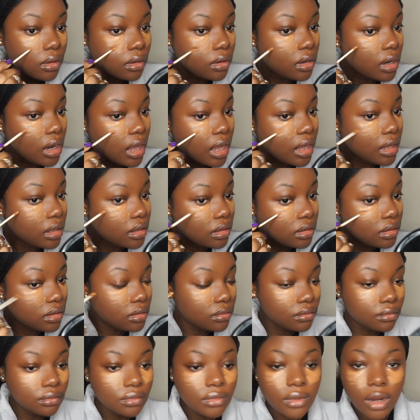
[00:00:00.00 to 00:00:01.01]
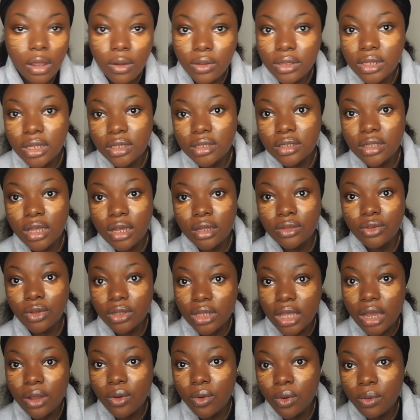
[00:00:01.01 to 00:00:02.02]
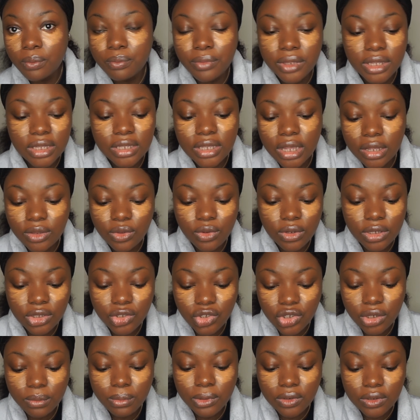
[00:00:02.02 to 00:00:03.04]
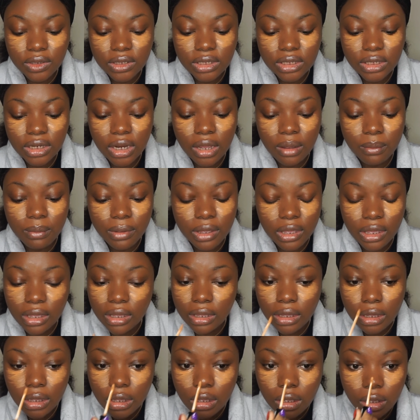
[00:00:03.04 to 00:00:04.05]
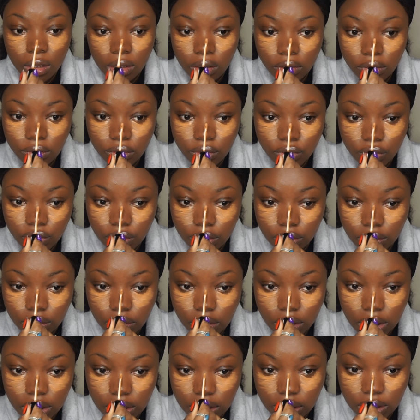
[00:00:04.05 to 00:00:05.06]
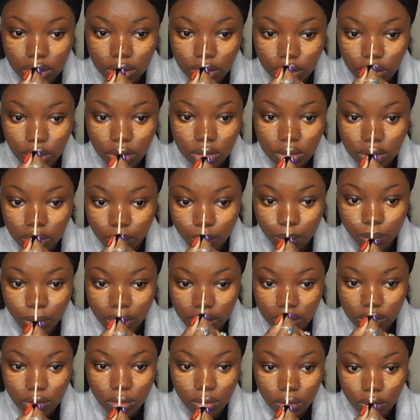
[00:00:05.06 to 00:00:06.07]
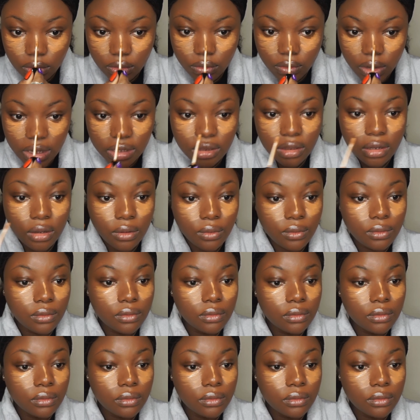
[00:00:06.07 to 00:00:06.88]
Like, I understand other companies are doing cheap concealer, but this is just the best color right now.